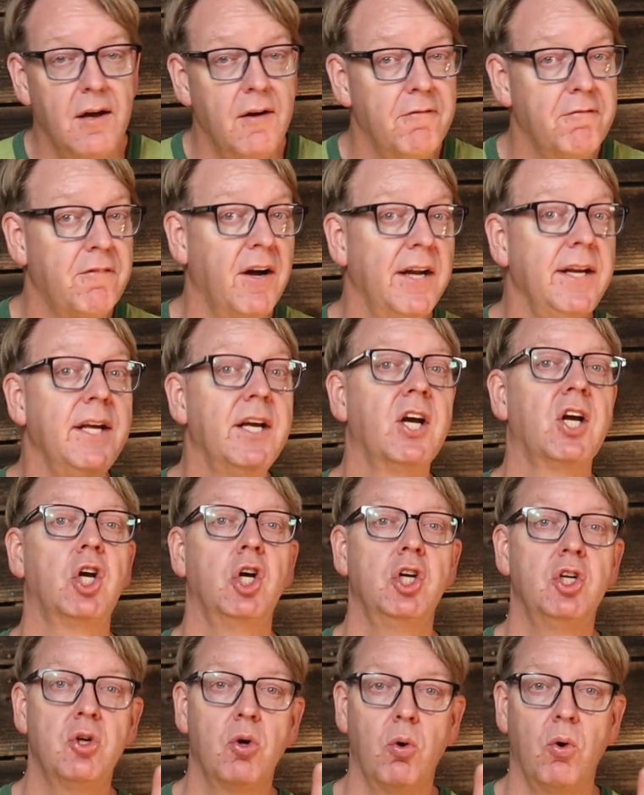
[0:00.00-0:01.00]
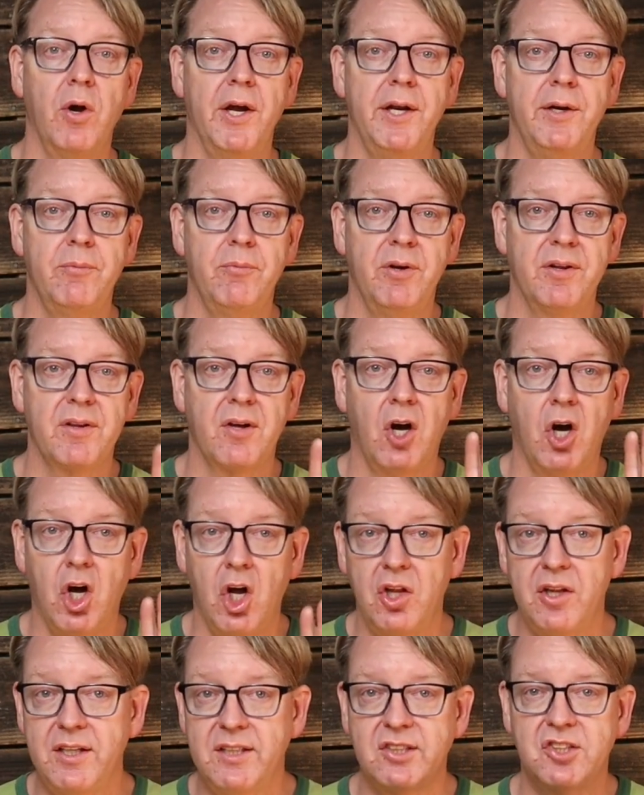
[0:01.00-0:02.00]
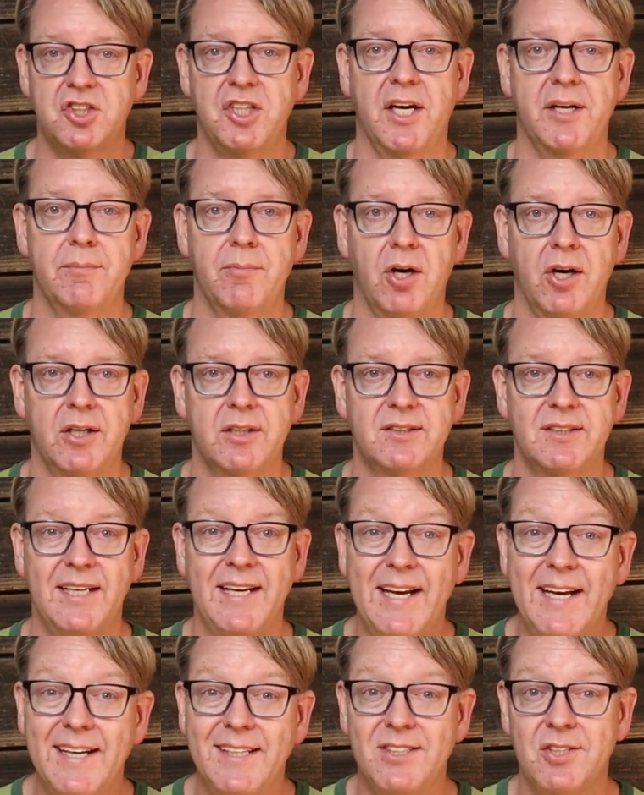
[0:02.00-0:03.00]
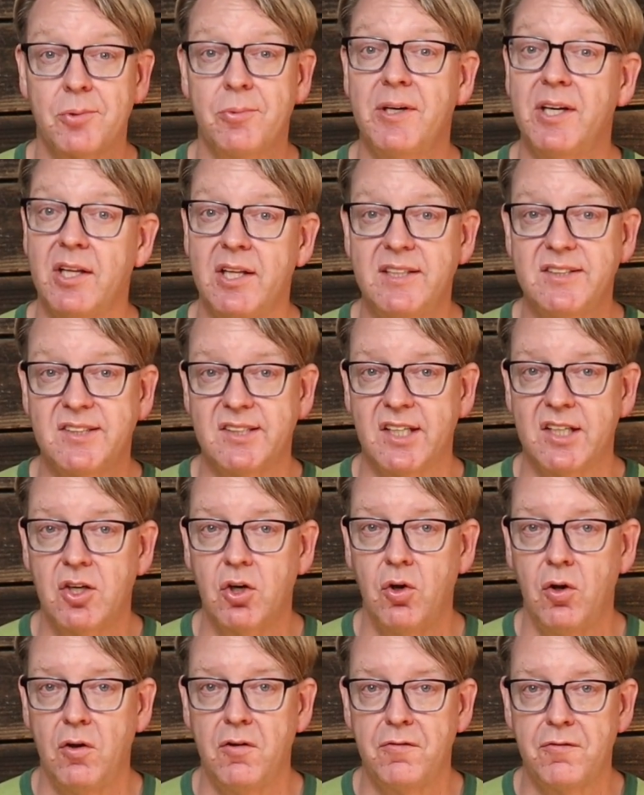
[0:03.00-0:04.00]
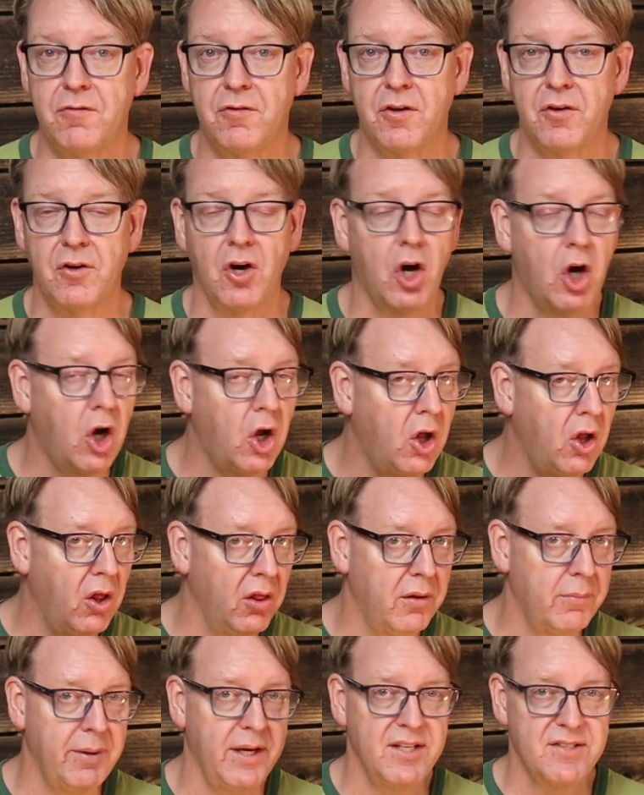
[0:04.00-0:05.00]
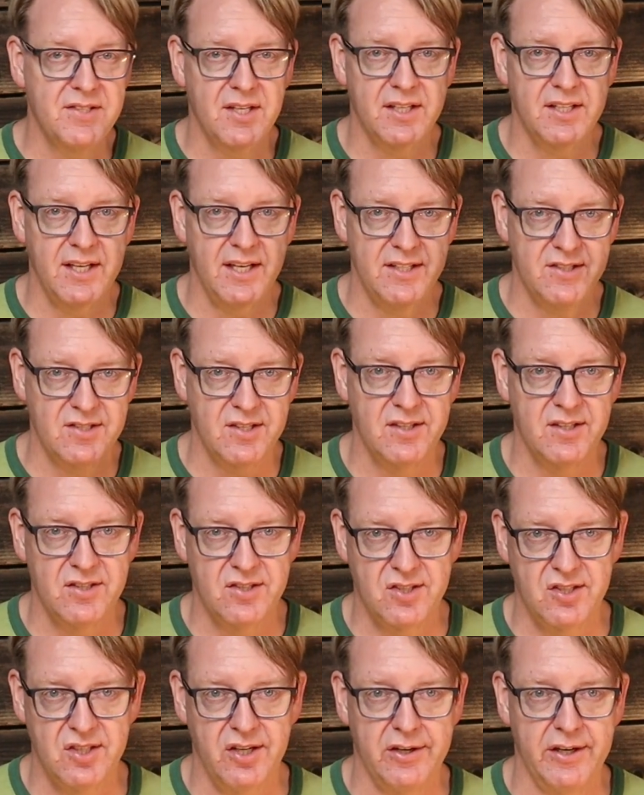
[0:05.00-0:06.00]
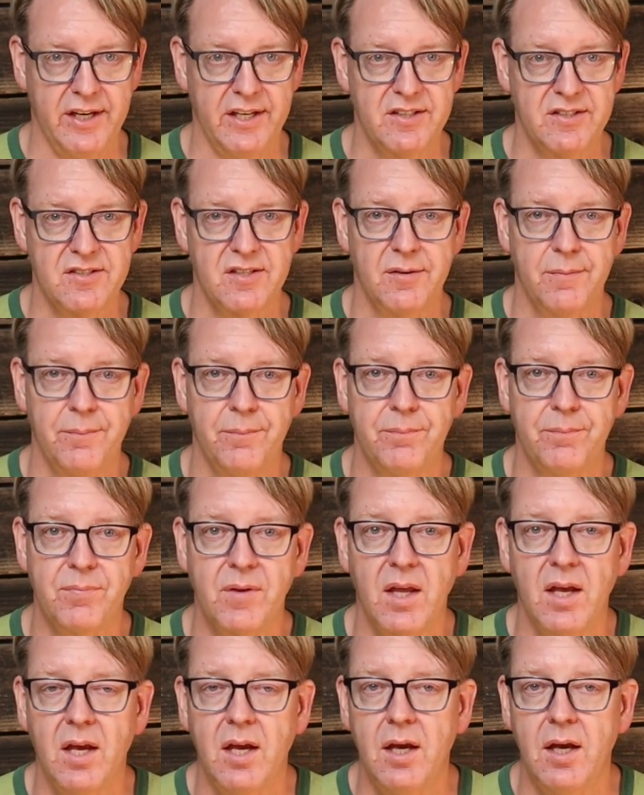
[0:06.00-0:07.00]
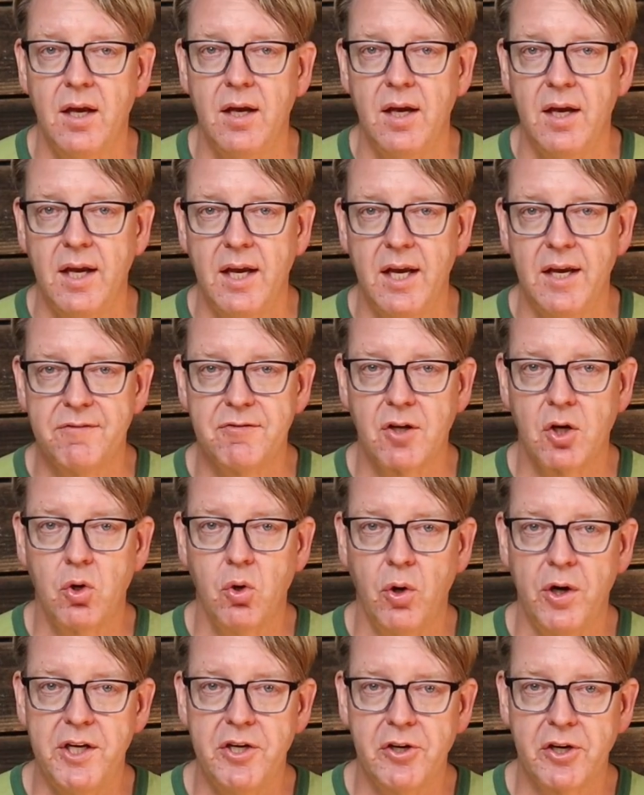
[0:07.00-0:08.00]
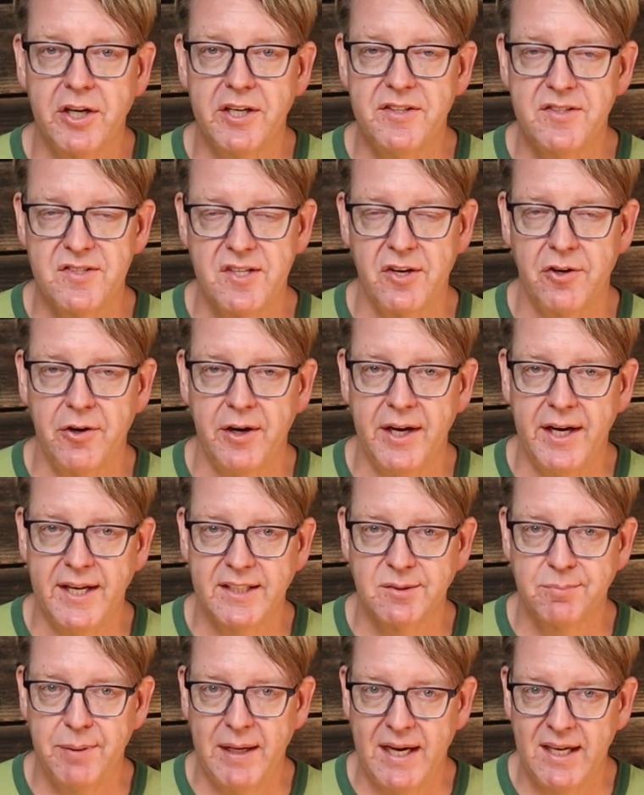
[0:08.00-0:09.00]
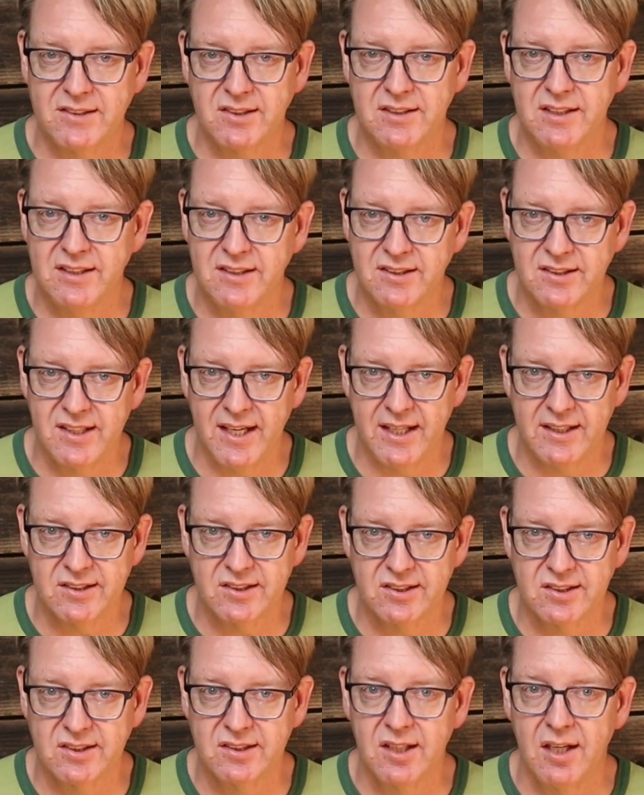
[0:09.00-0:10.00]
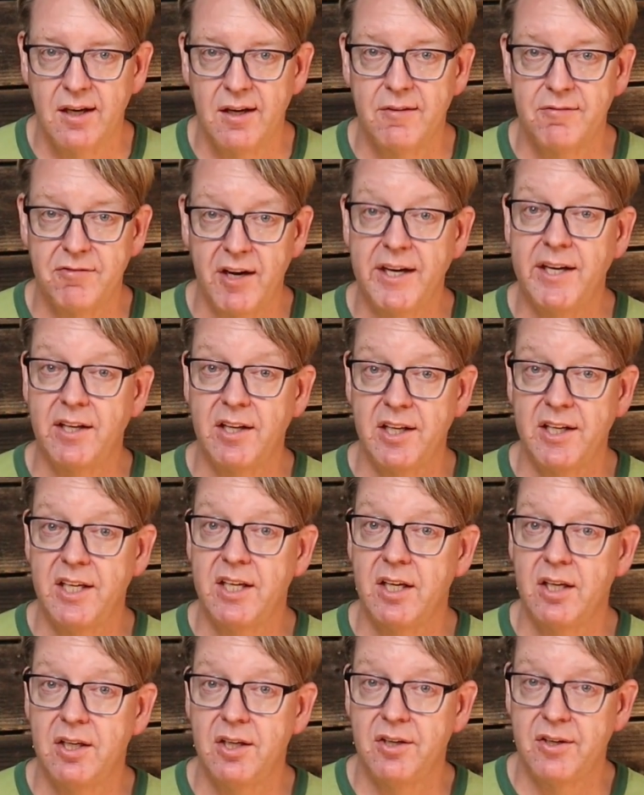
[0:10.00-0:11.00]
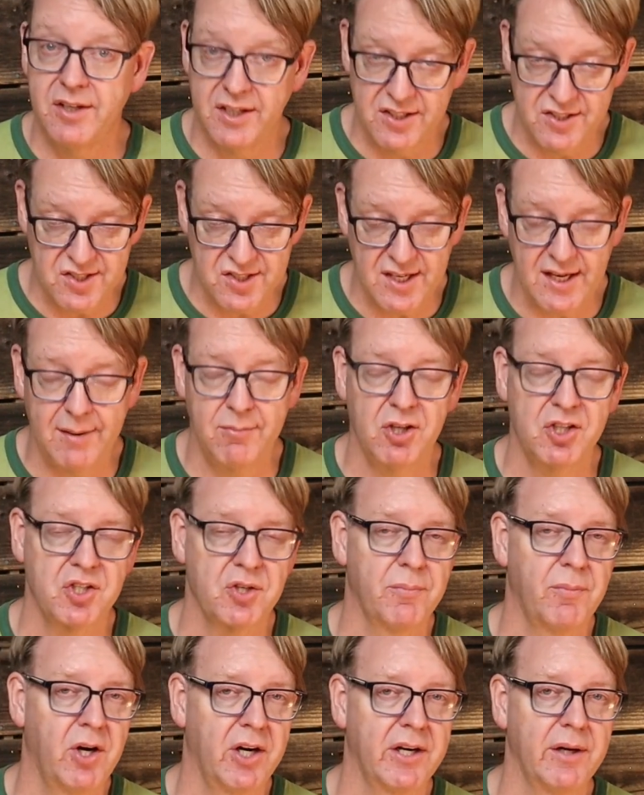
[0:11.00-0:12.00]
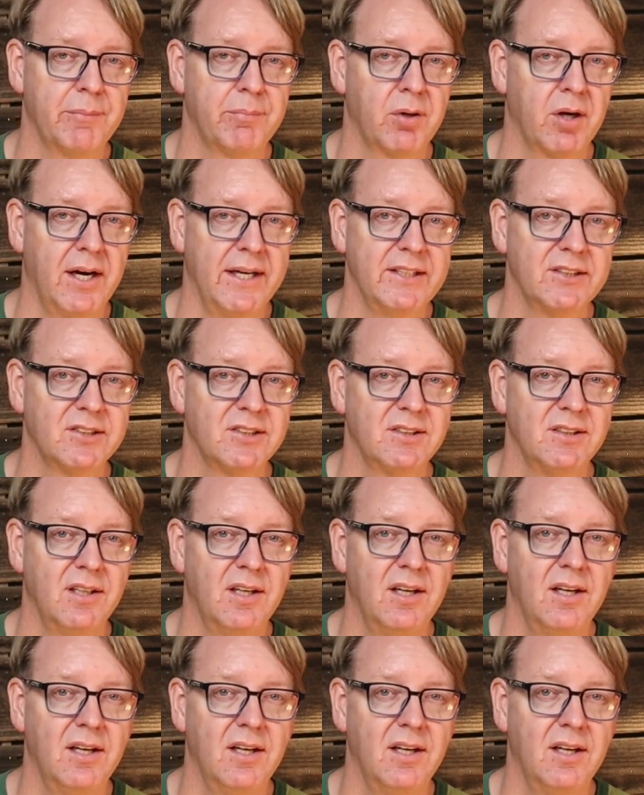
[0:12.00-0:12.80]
Finding a good coin with all these check marks is a realistic goal for all the basic dates in this series. If the coin you're considering has passed these tests, finally, you can establish a market price.